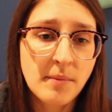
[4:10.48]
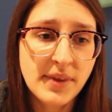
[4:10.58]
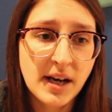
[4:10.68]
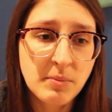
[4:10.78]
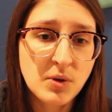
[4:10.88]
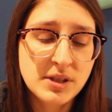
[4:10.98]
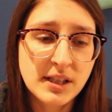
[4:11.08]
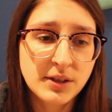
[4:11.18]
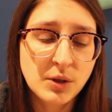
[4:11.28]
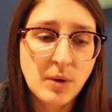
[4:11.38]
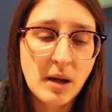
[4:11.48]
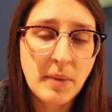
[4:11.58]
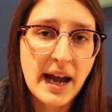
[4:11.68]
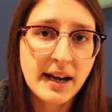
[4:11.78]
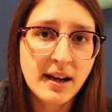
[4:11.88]
that I posted a little while
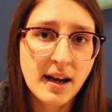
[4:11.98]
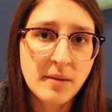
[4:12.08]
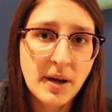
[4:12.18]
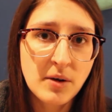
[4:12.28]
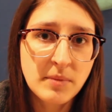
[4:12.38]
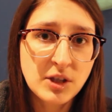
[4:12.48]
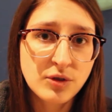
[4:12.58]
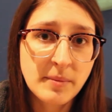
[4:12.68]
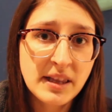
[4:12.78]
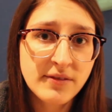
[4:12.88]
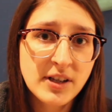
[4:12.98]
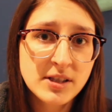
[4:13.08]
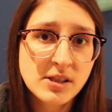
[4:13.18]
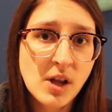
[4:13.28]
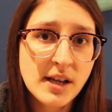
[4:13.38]
back about me trimming the
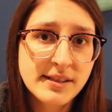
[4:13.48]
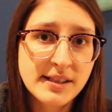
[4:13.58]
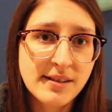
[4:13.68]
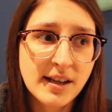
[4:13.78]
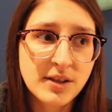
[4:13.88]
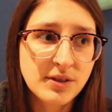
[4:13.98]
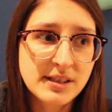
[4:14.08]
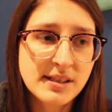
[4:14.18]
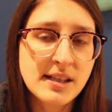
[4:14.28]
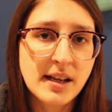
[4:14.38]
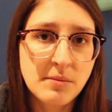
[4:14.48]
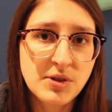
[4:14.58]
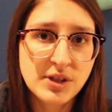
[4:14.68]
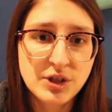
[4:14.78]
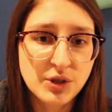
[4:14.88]
ferret's claws, and in that you can see that I'm
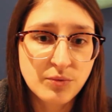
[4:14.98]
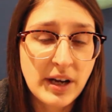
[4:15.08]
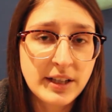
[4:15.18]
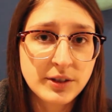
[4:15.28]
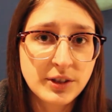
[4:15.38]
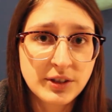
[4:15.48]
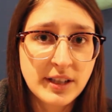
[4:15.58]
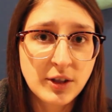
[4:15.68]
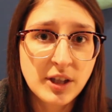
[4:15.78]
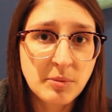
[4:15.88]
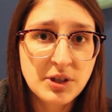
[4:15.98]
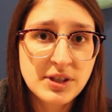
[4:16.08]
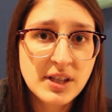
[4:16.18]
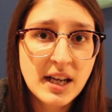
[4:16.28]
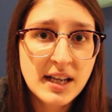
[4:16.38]
using just regular nail clippers.